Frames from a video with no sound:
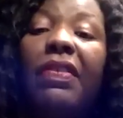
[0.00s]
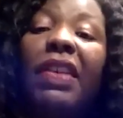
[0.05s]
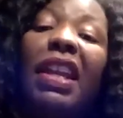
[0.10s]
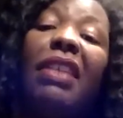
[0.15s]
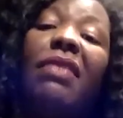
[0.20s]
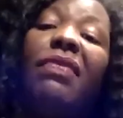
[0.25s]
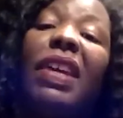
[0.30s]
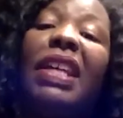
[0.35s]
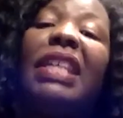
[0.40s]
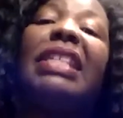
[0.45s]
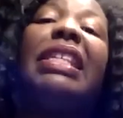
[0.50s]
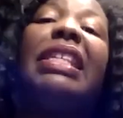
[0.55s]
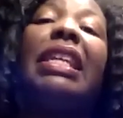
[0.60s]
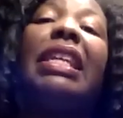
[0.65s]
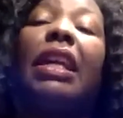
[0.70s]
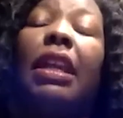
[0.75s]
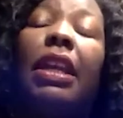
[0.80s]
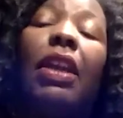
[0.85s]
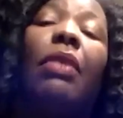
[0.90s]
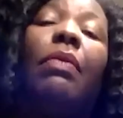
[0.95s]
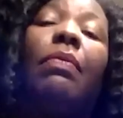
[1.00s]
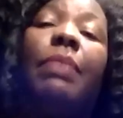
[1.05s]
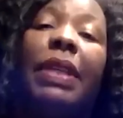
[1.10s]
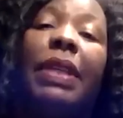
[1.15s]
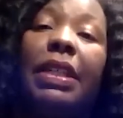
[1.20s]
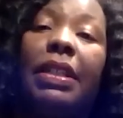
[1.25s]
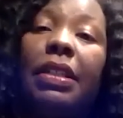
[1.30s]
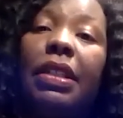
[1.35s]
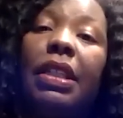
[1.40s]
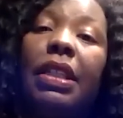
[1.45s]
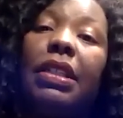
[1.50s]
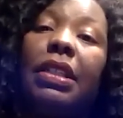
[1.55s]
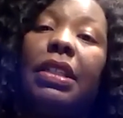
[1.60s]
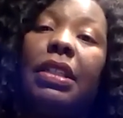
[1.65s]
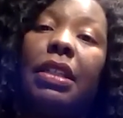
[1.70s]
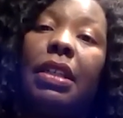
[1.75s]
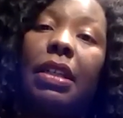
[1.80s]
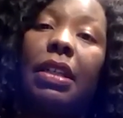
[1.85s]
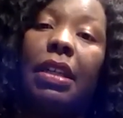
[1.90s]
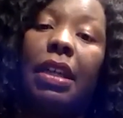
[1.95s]
in investing in their business.
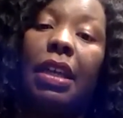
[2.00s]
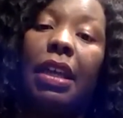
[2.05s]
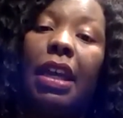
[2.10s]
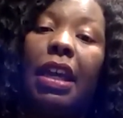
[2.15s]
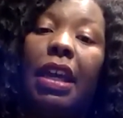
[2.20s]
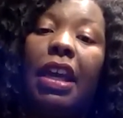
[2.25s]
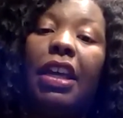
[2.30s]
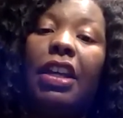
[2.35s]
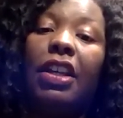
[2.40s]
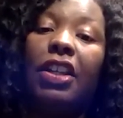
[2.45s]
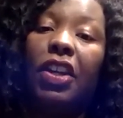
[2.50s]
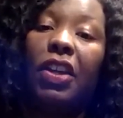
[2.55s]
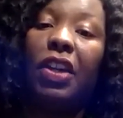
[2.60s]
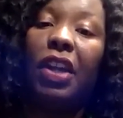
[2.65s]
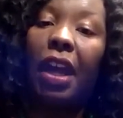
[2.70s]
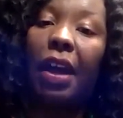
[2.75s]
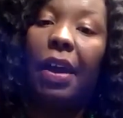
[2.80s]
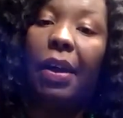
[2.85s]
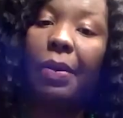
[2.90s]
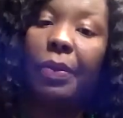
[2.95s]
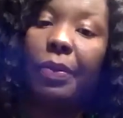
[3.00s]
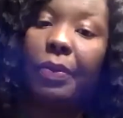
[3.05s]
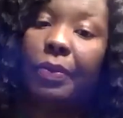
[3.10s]
You know, ding